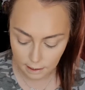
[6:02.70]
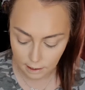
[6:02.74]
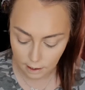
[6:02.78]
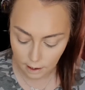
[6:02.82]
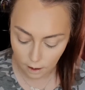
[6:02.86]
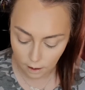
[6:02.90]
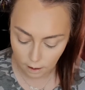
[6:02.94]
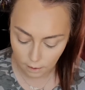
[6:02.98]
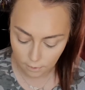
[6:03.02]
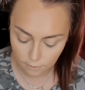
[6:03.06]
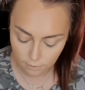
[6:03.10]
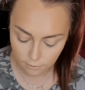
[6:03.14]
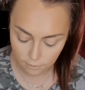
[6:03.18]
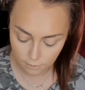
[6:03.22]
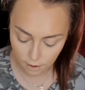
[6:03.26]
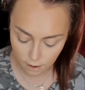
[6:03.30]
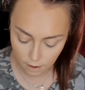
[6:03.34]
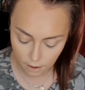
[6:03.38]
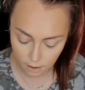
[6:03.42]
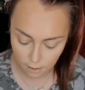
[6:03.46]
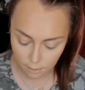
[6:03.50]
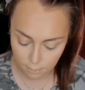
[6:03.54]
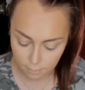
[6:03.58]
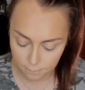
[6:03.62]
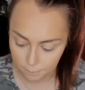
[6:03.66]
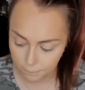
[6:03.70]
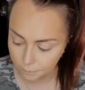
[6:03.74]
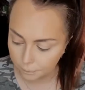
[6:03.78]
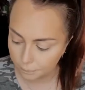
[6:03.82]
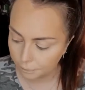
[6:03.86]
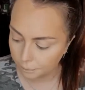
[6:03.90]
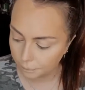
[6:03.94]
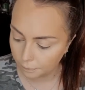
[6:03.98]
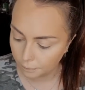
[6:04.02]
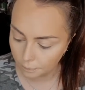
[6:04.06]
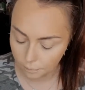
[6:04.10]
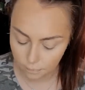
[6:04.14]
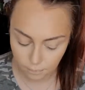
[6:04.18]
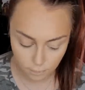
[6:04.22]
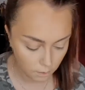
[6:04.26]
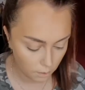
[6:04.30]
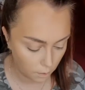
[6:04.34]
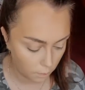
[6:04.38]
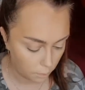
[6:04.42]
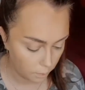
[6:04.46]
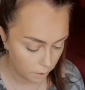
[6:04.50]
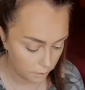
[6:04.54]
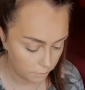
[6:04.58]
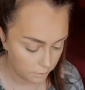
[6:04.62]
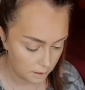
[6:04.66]
love where
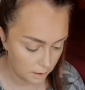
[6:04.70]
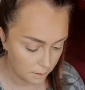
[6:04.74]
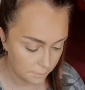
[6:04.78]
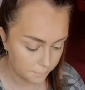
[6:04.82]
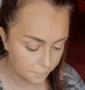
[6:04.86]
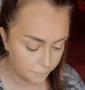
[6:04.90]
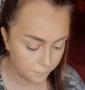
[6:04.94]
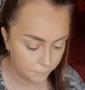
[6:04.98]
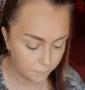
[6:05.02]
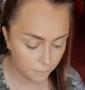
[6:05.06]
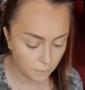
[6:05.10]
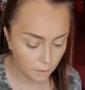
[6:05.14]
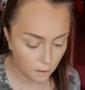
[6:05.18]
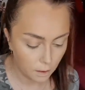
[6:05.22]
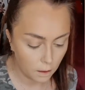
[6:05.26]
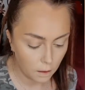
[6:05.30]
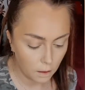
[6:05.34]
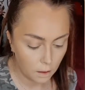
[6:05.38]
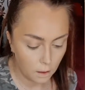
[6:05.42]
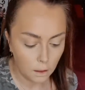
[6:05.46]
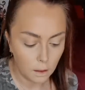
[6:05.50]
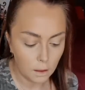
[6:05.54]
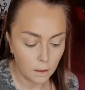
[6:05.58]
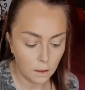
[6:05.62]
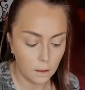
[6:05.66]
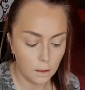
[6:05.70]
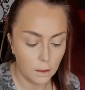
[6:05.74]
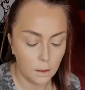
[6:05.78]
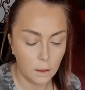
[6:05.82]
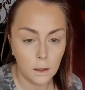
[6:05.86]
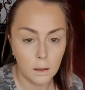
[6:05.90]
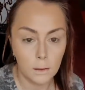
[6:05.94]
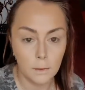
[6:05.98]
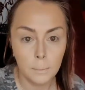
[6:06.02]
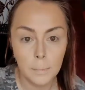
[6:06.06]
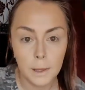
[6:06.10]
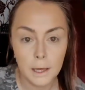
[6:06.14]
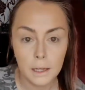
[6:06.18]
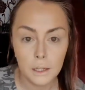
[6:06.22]
is it?